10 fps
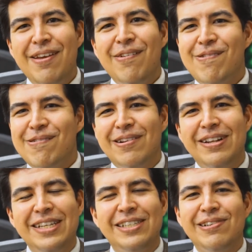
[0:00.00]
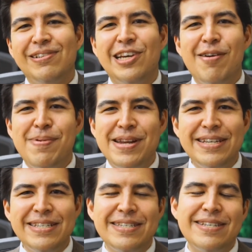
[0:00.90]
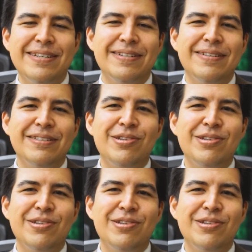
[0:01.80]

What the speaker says: or unless you're Japanese. So